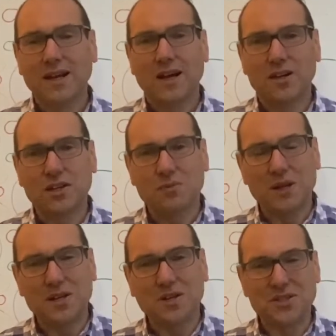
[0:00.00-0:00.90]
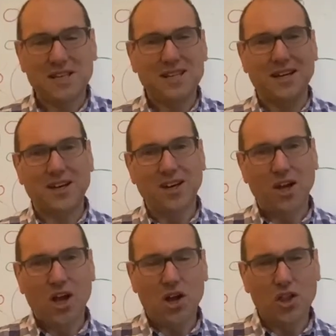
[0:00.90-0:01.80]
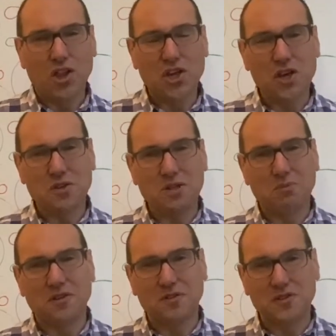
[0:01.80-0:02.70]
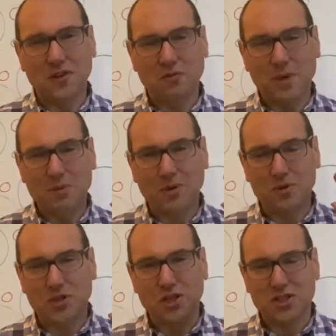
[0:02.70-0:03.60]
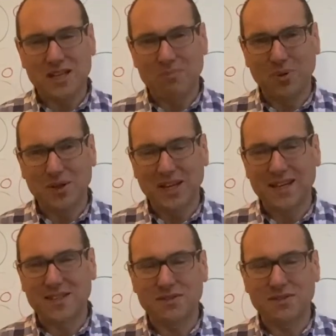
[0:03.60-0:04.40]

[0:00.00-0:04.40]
And when you consider the huge number of people who are just employees,